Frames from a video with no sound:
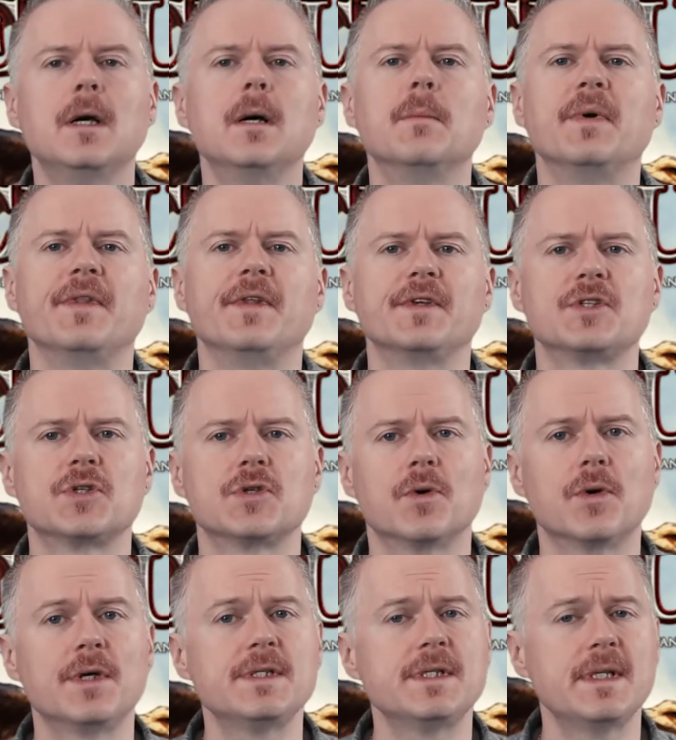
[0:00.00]
but the
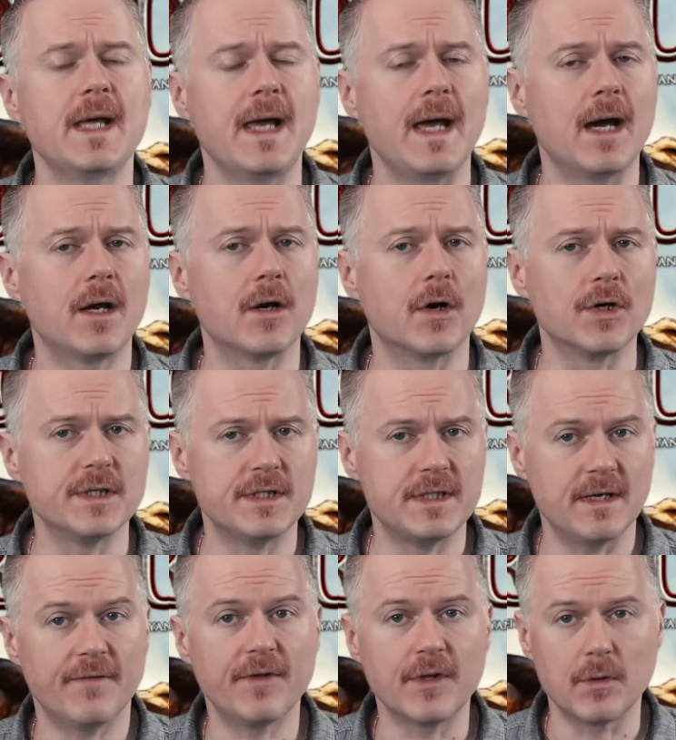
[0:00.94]
stories they add are
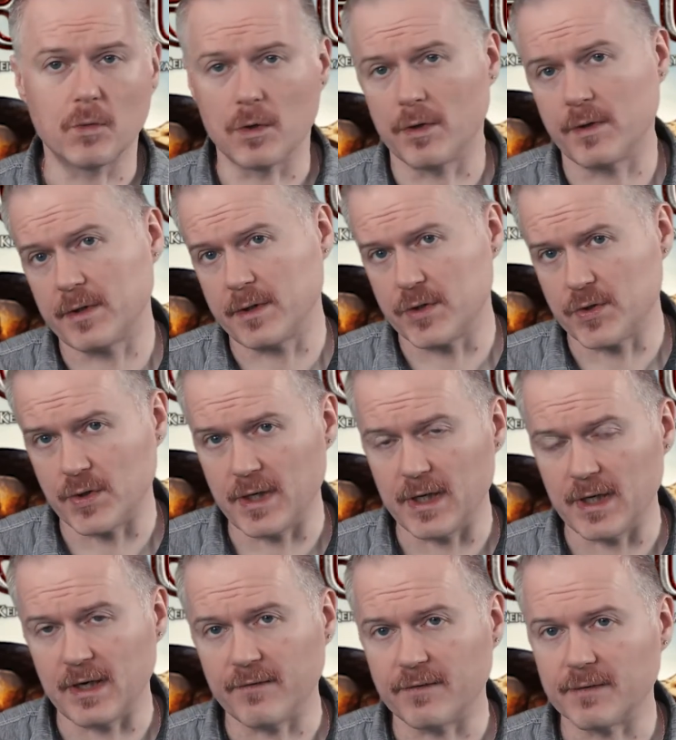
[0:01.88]
definitely worth the
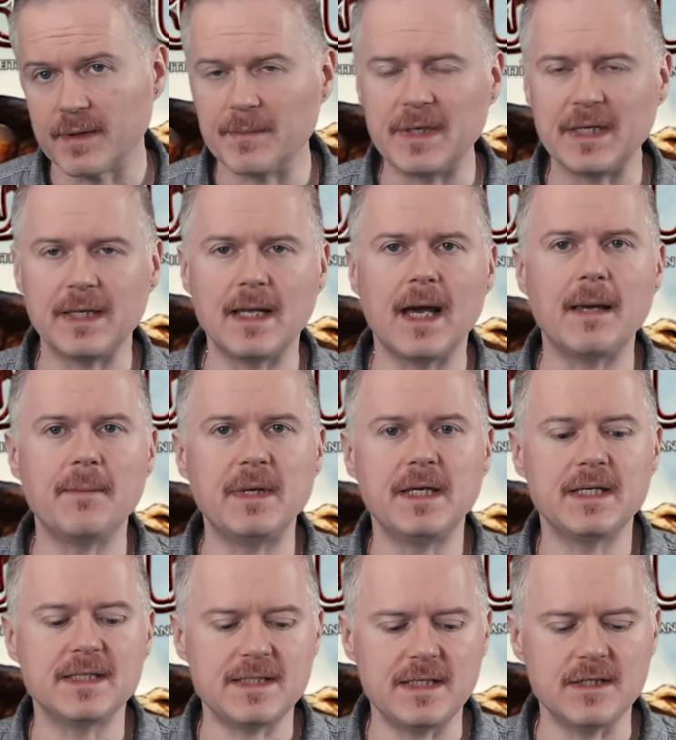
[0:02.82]
trade-off. I mean, I
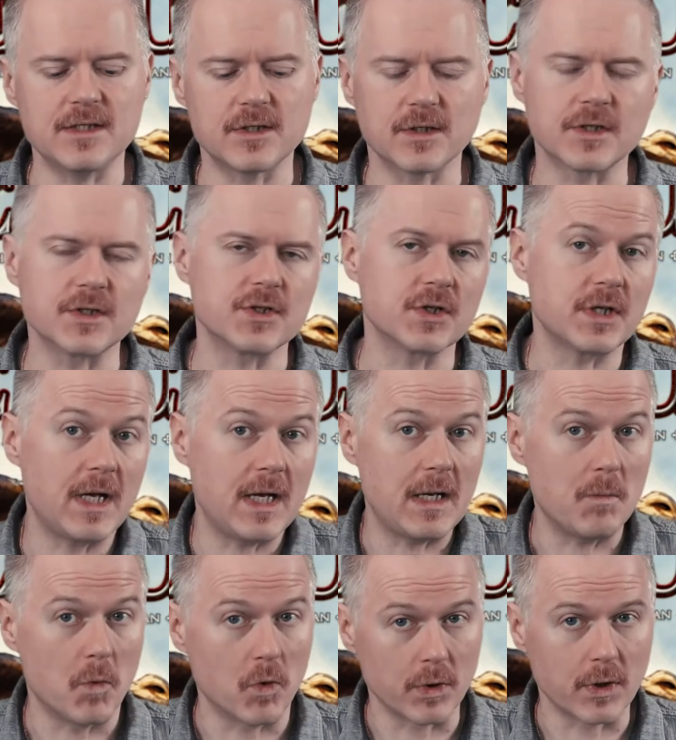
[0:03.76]
mean it's easier because you're
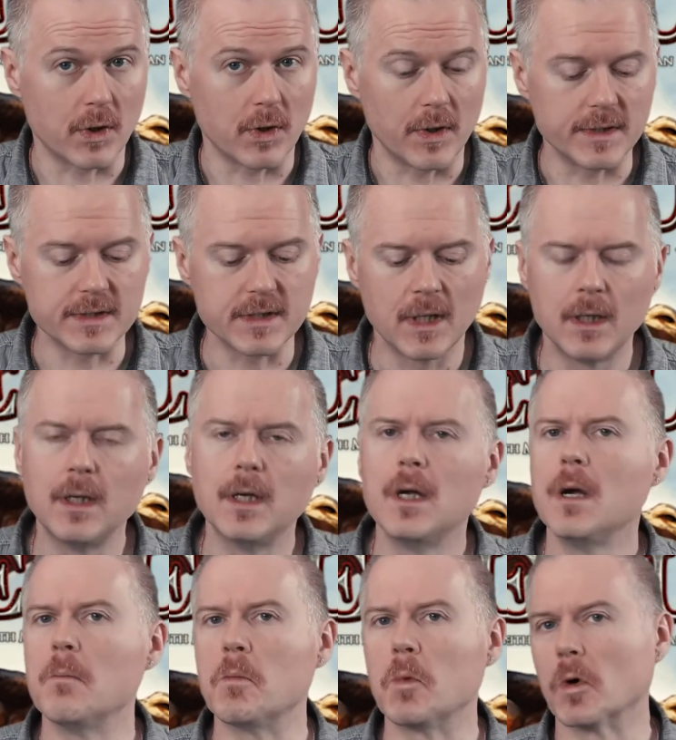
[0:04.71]
getting more cards.
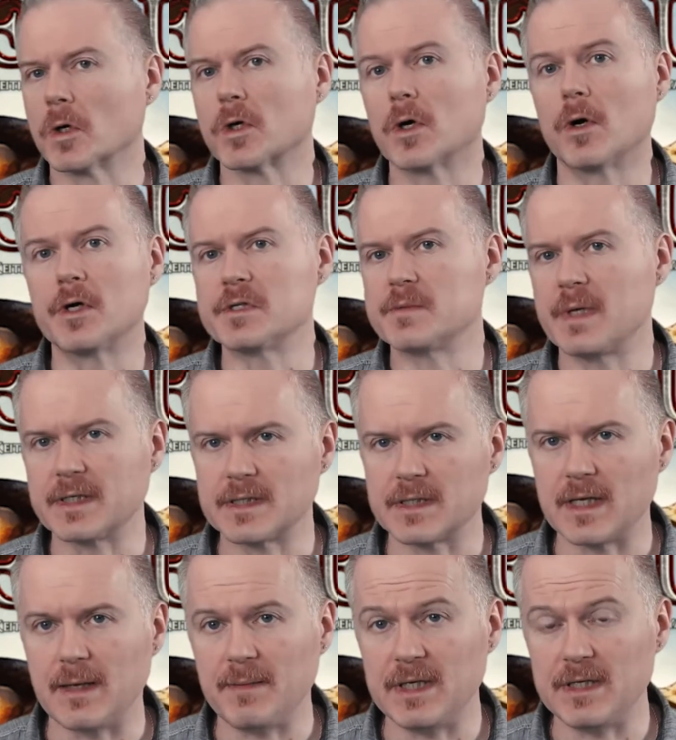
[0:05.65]
More cards makes
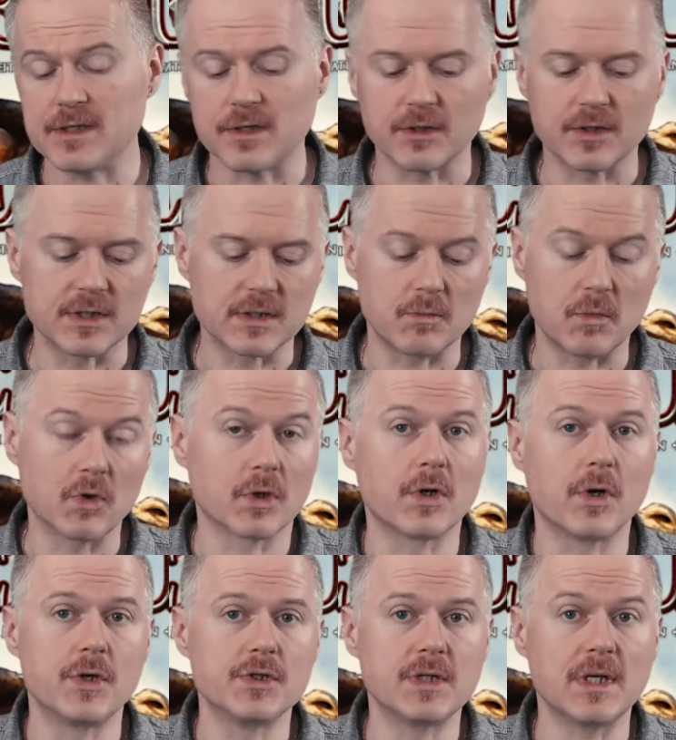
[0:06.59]
the game easier because the more
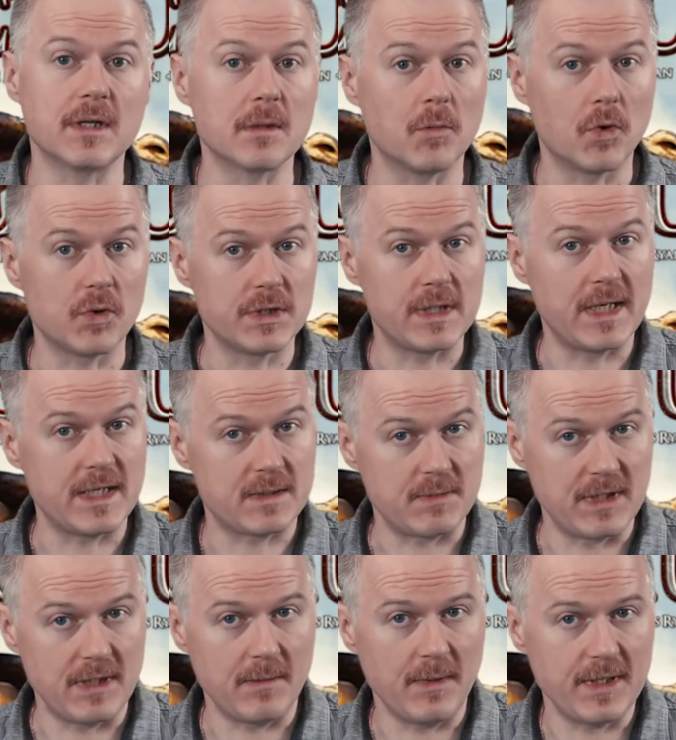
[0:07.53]
cards you have, the more dice
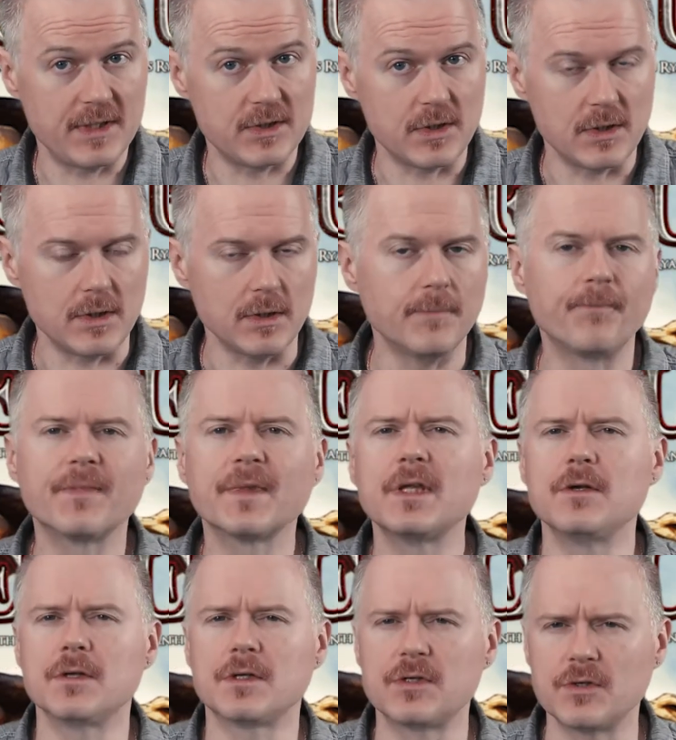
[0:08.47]
manipulation you do.
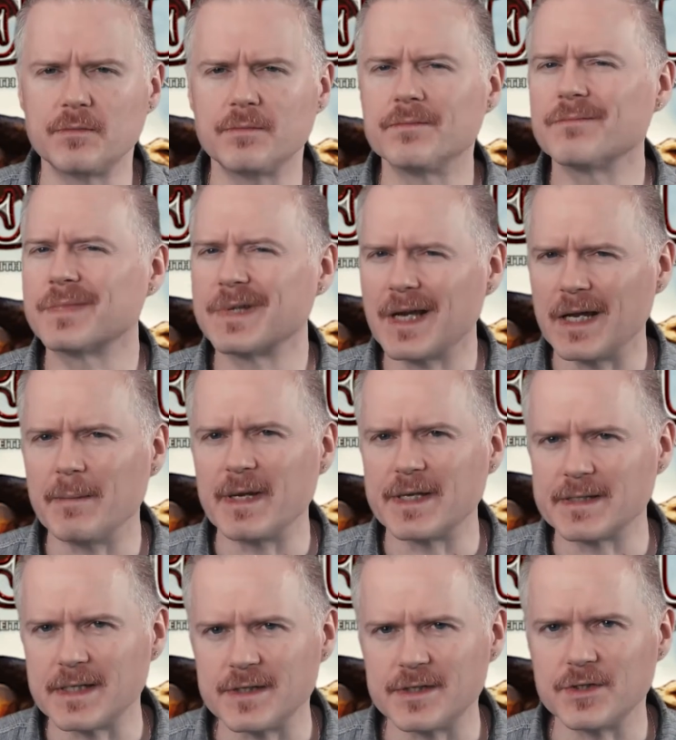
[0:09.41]
It should kind of make
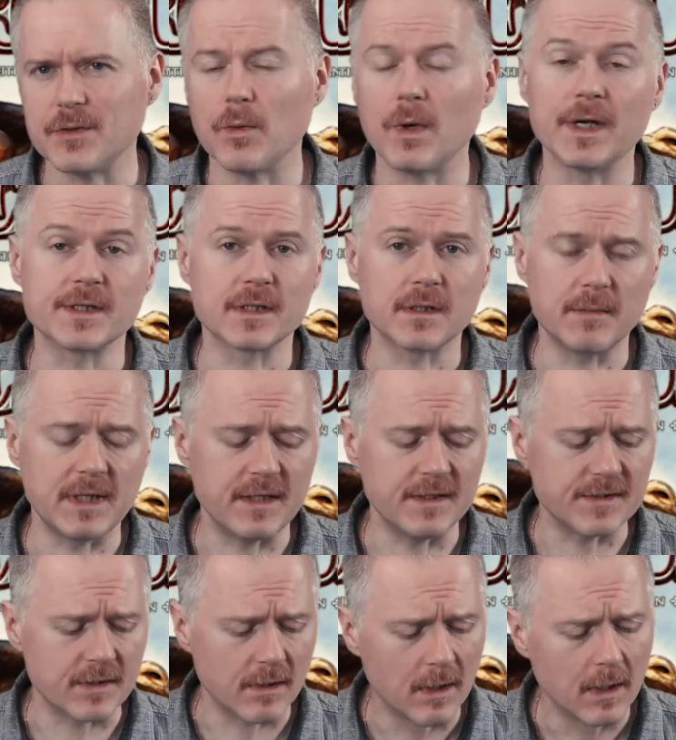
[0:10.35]
sense to you why it's going to be
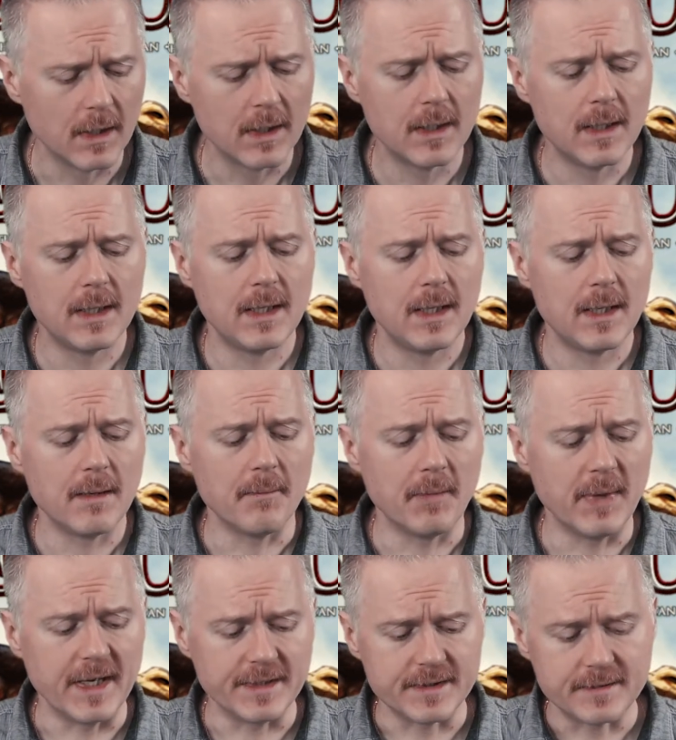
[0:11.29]
easier.
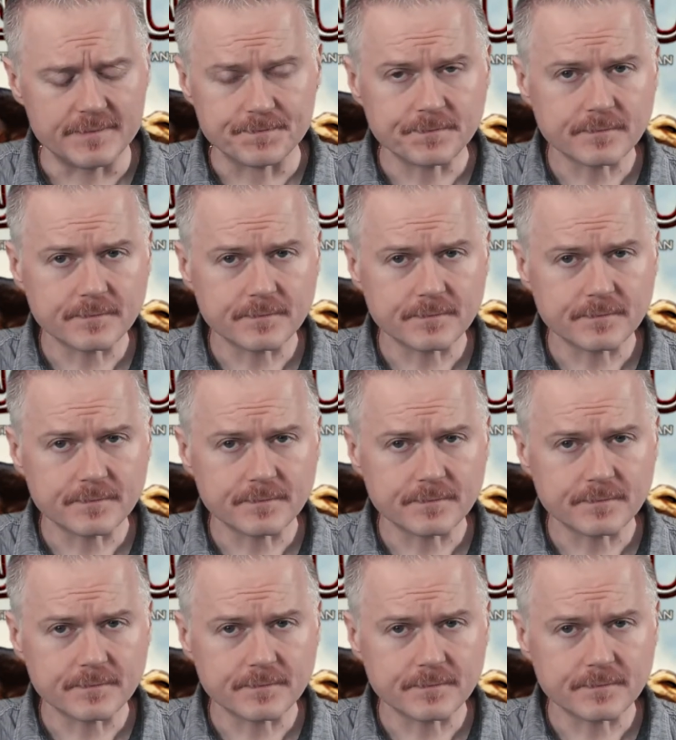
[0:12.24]
But